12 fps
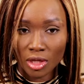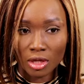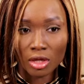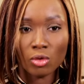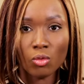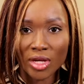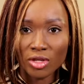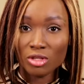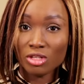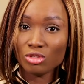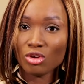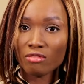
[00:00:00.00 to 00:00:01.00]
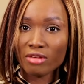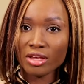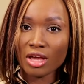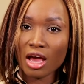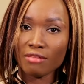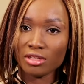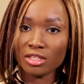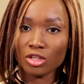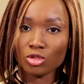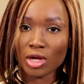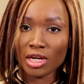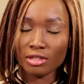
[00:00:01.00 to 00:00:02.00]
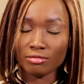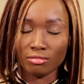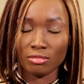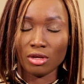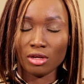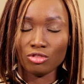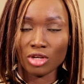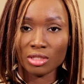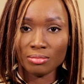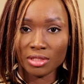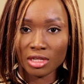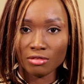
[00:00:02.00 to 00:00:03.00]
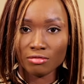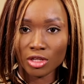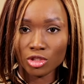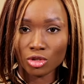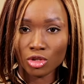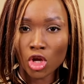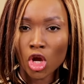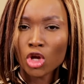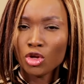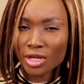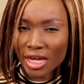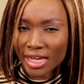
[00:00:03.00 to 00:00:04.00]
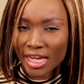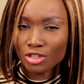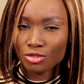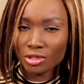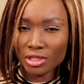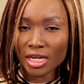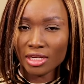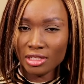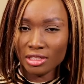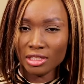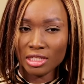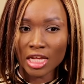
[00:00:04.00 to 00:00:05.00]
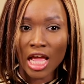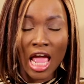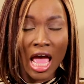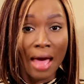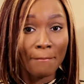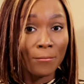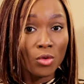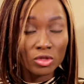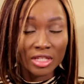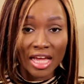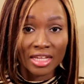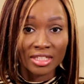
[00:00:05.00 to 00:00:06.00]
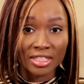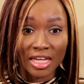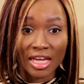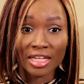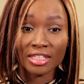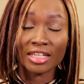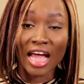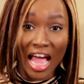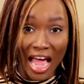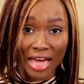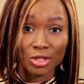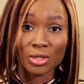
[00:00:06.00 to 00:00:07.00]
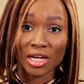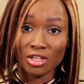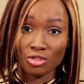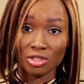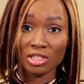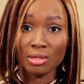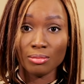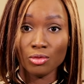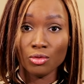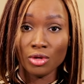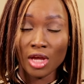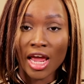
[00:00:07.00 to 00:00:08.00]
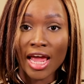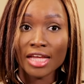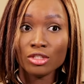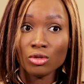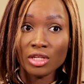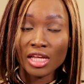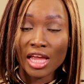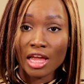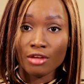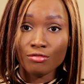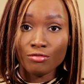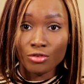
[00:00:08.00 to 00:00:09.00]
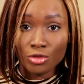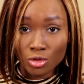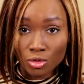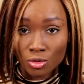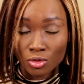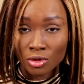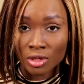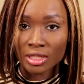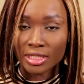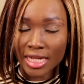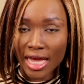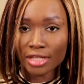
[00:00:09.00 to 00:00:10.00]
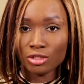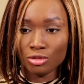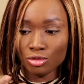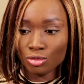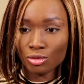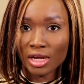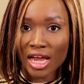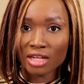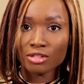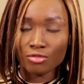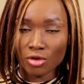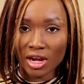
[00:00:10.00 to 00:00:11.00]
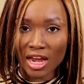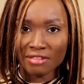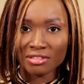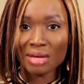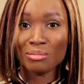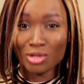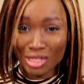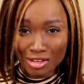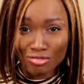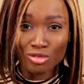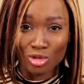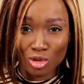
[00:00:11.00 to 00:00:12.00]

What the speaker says: way. When you discover you have a sexually transmitted infection, you can get treated easily. And most STIs are actually treatable. It's only a few that, you know, last for a lifetime. But even